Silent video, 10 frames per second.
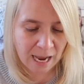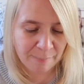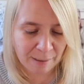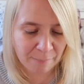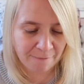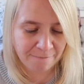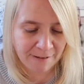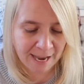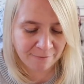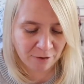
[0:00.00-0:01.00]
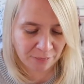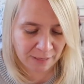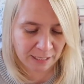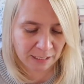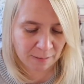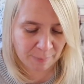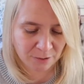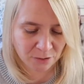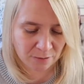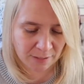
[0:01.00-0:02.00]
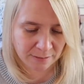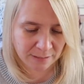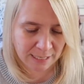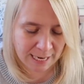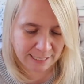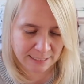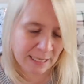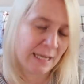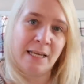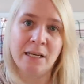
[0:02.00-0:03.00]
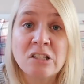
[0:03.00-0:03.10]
about my favourite thing about 2018.